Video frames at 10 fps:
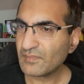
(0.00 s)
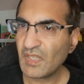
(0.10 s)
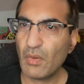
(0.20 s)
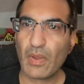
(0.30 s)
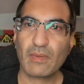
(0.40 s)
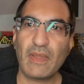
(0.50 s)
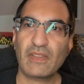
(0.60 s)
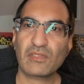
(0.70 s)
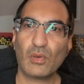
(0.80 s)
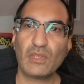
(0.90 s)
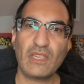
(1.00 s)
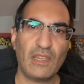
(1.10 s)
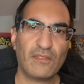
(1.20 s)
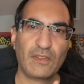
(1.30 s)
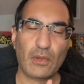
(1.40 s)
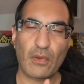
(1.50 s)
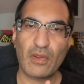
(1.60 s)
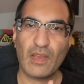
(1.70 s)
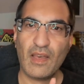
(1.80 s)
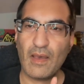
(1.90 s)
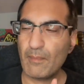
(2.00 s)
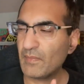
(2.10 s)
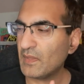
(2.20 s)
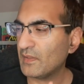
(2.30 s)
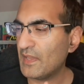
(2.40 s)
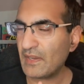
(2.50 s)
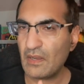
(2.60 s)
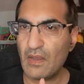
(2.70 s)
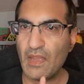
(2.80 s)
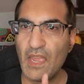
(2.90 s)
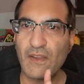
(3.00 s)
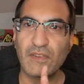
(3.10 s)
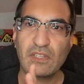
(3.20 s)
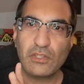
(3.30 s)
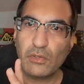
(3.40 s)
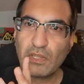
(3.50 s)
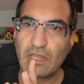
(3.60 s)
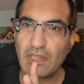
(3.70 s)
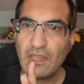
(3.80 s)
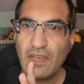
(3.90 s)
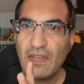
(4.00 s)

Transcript: I recommend this only if you're like a heavy duty,